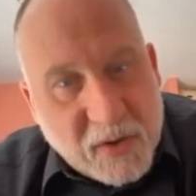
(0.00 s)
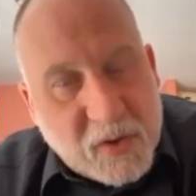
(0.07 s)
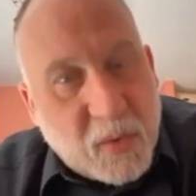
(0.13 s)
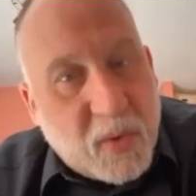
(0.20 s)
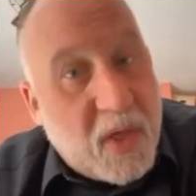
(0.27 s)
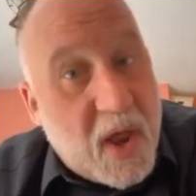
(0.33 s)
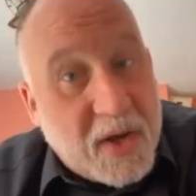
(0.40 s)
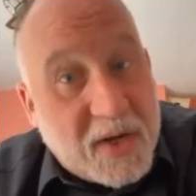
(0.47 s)
So
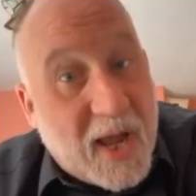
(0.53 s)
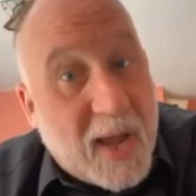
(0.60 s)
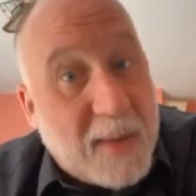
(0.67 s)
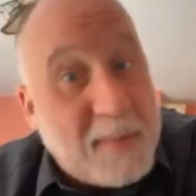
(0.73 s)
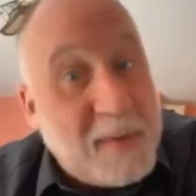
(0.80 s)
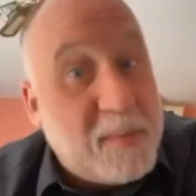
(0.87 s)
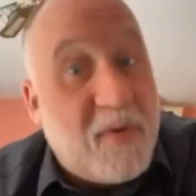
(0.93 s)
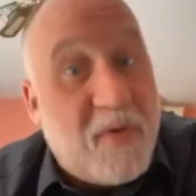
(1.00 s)
a lot of times
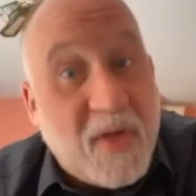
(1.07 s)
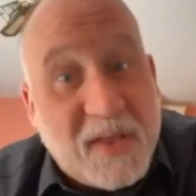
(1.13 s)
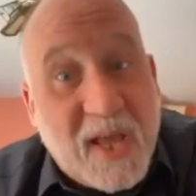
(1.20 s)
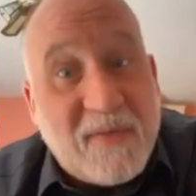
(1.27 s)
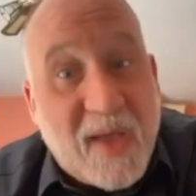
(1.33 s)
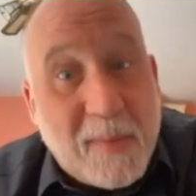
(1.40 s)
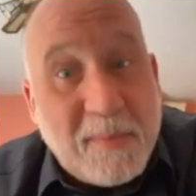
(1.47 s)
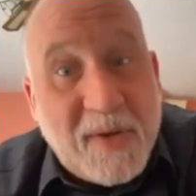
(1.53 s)
people think they
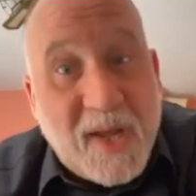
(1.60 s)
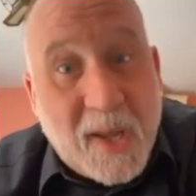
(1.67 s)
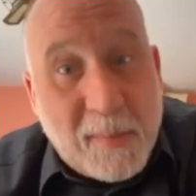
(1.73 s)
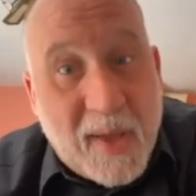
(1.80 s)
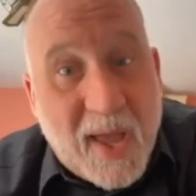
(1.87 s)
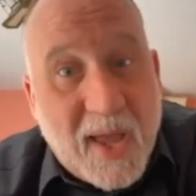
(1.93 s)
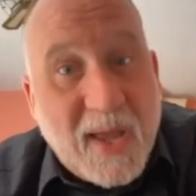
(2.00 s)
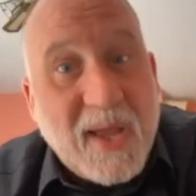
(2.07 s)
have
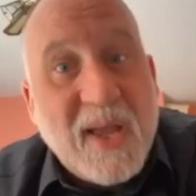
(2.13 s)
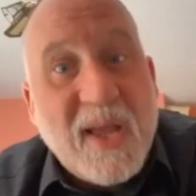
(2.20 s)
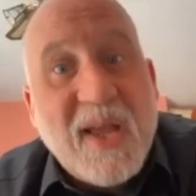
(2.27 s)
MDMA,